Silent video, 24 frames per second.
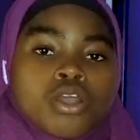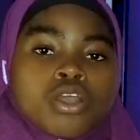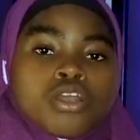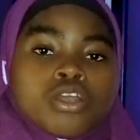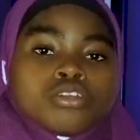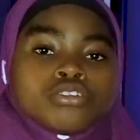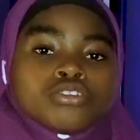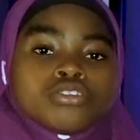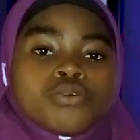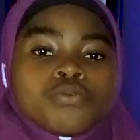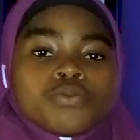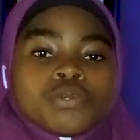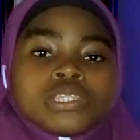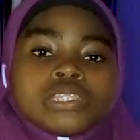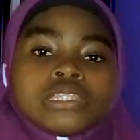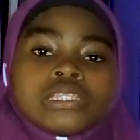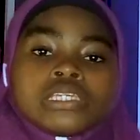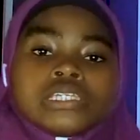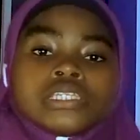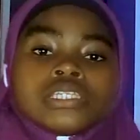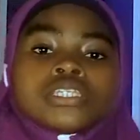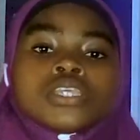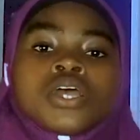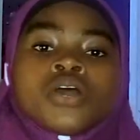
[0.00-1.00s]
So with
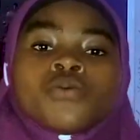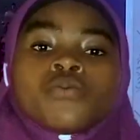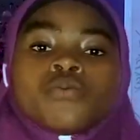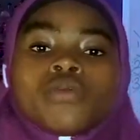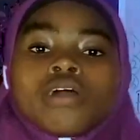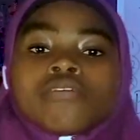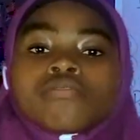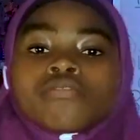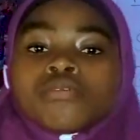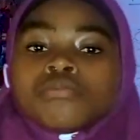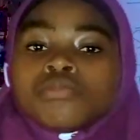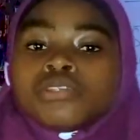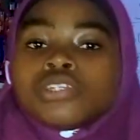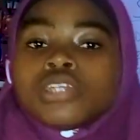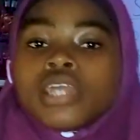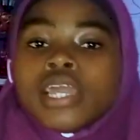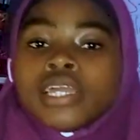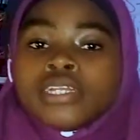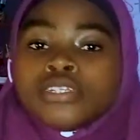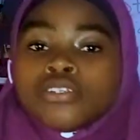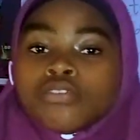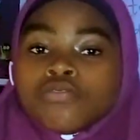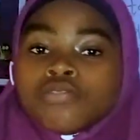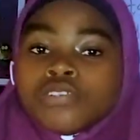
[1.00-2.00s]
this, we have come to the
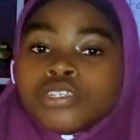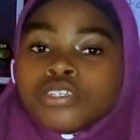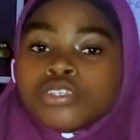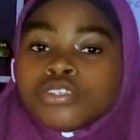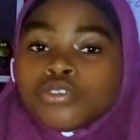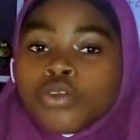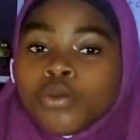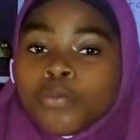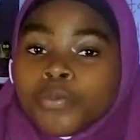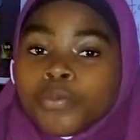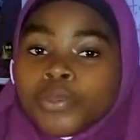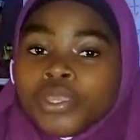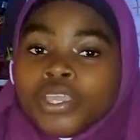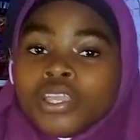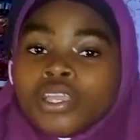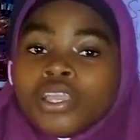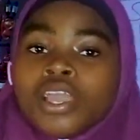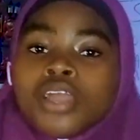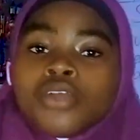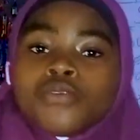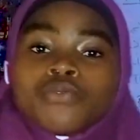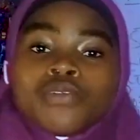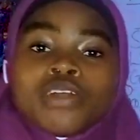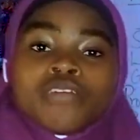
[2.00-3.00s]
end of this topic.
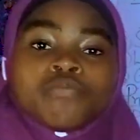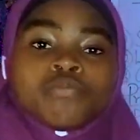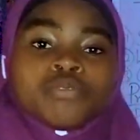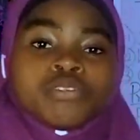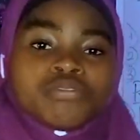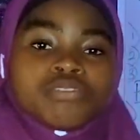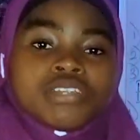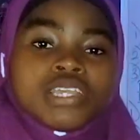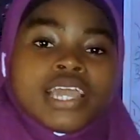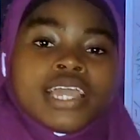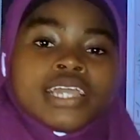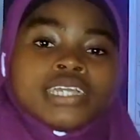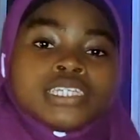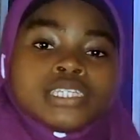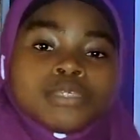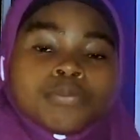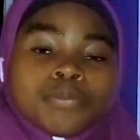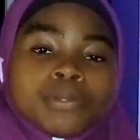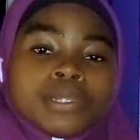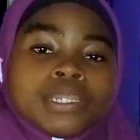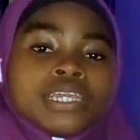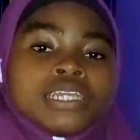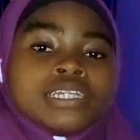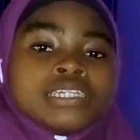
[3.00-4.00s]
We have briefly
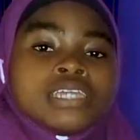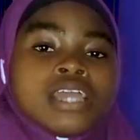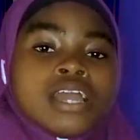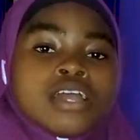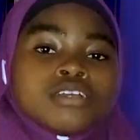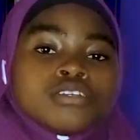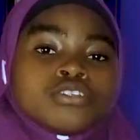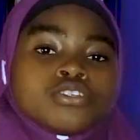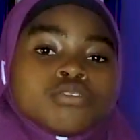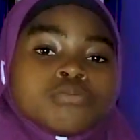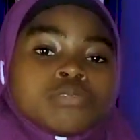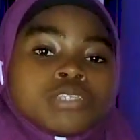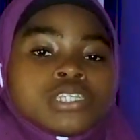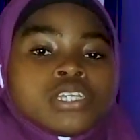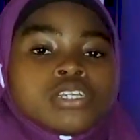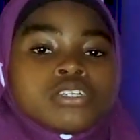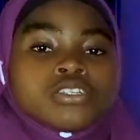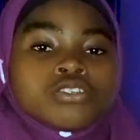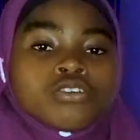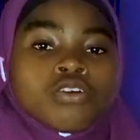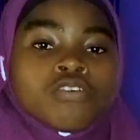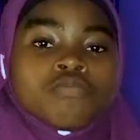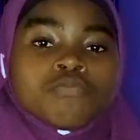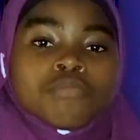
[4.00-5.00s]
explained some states
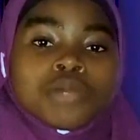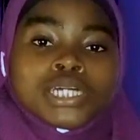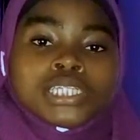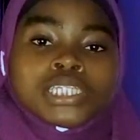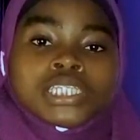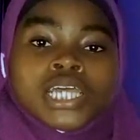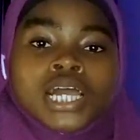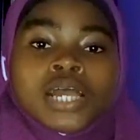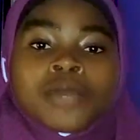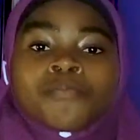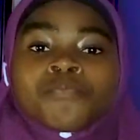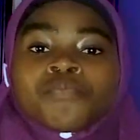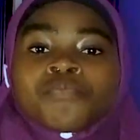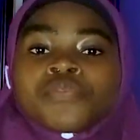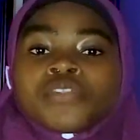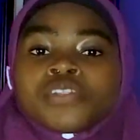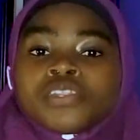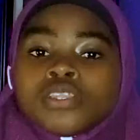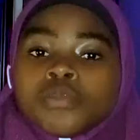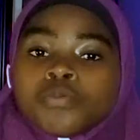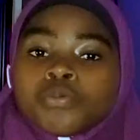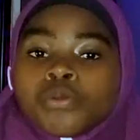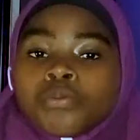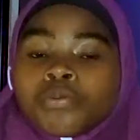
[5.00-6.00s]
of matter, the
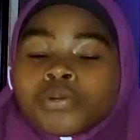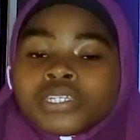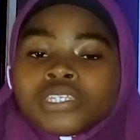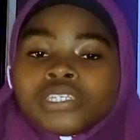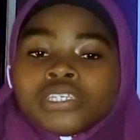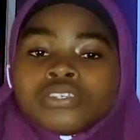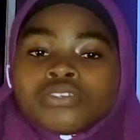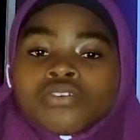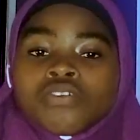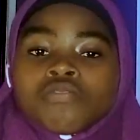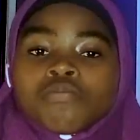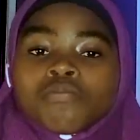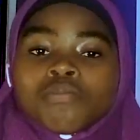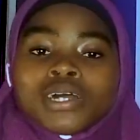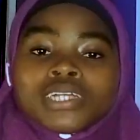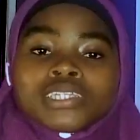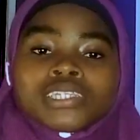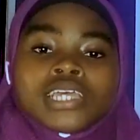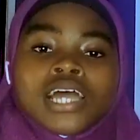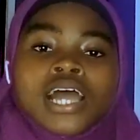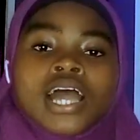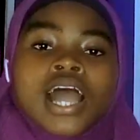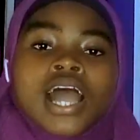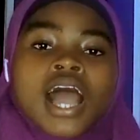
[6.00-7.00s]
properties of matter,
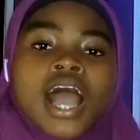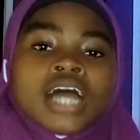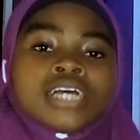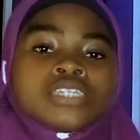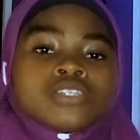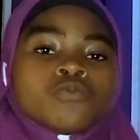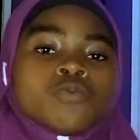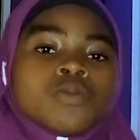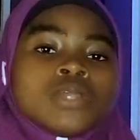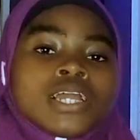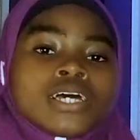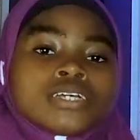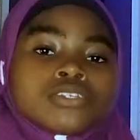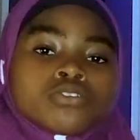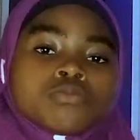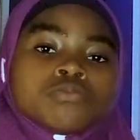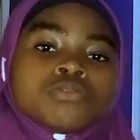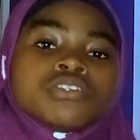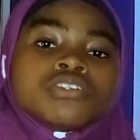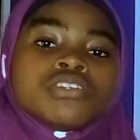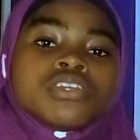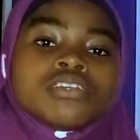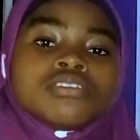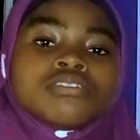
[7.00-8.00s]
as well as some
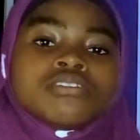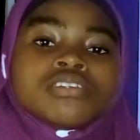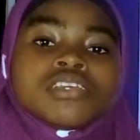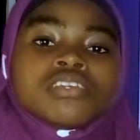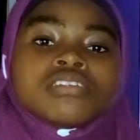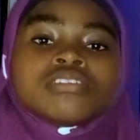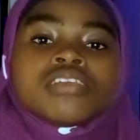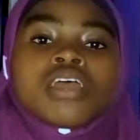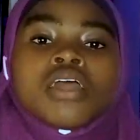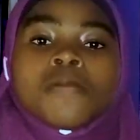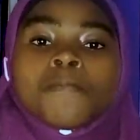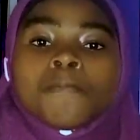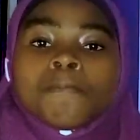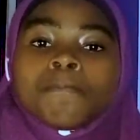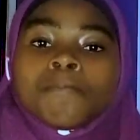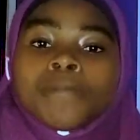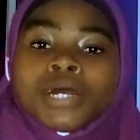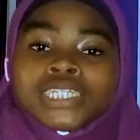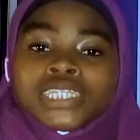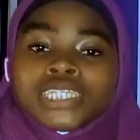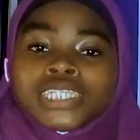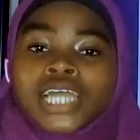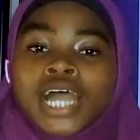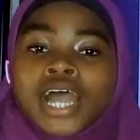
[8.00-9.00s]
changes
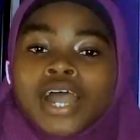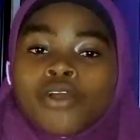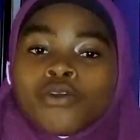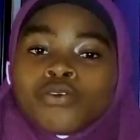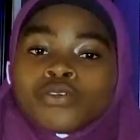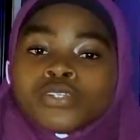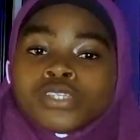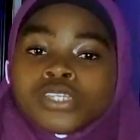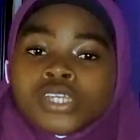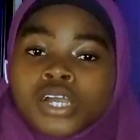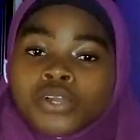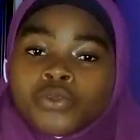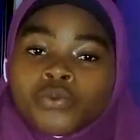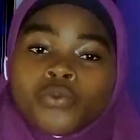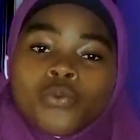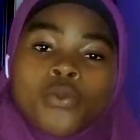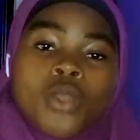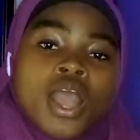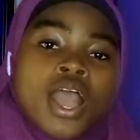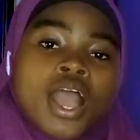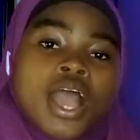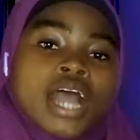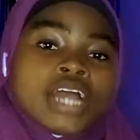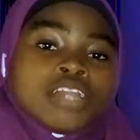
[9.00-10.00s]
matter undergo.
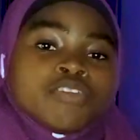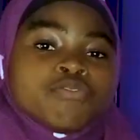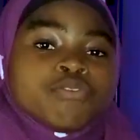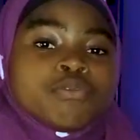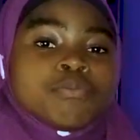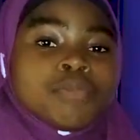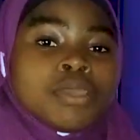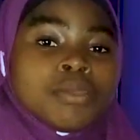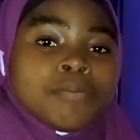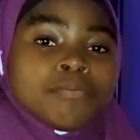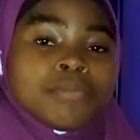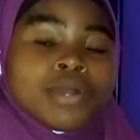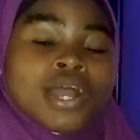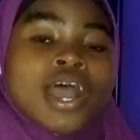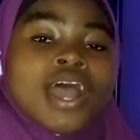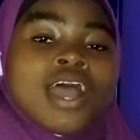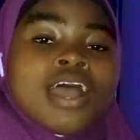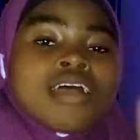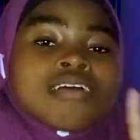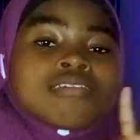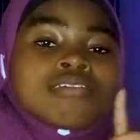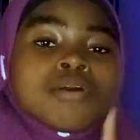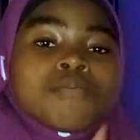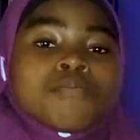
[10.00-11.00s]
And remember
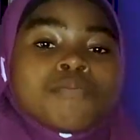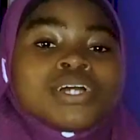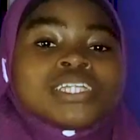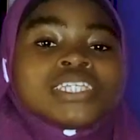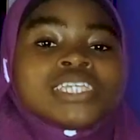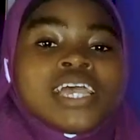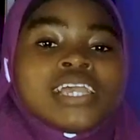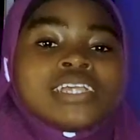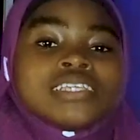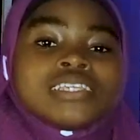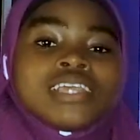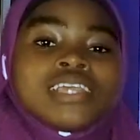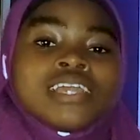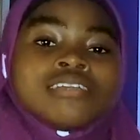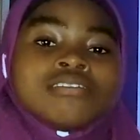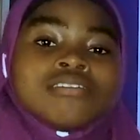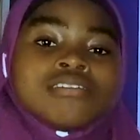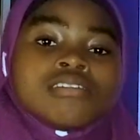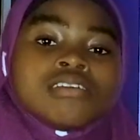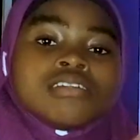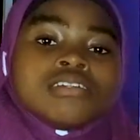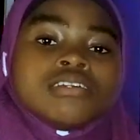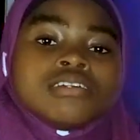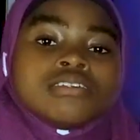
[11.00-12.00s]
that matter is
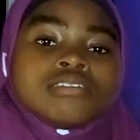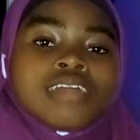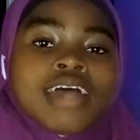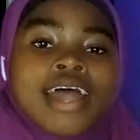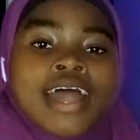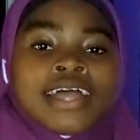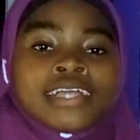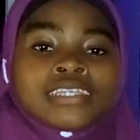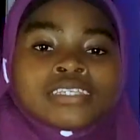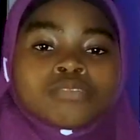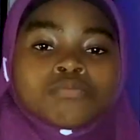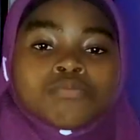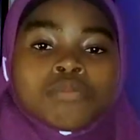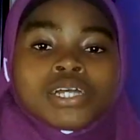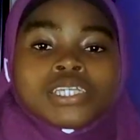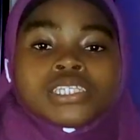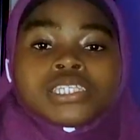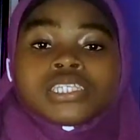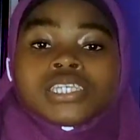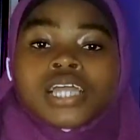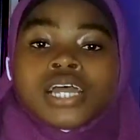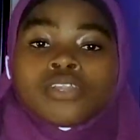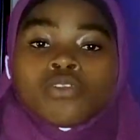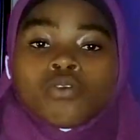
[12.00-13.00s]
anything that has mass
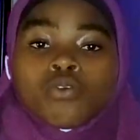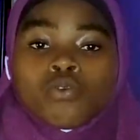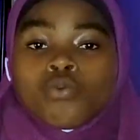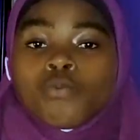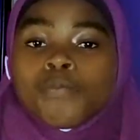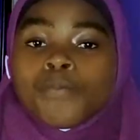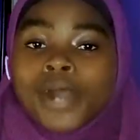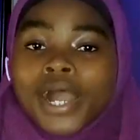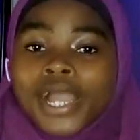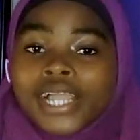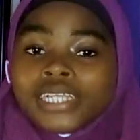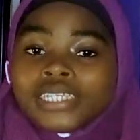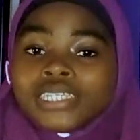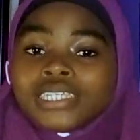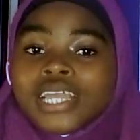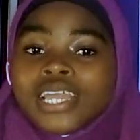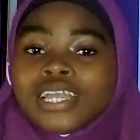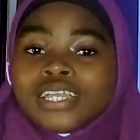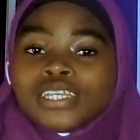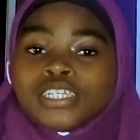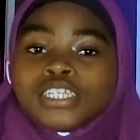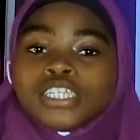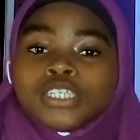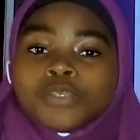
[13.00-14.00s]
and occupies
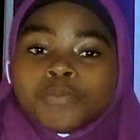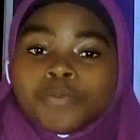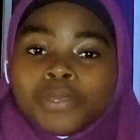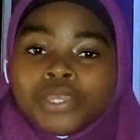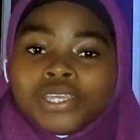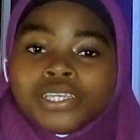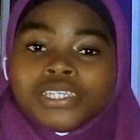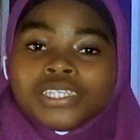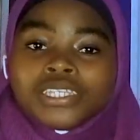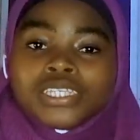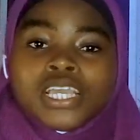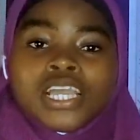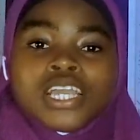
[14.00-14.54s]
space.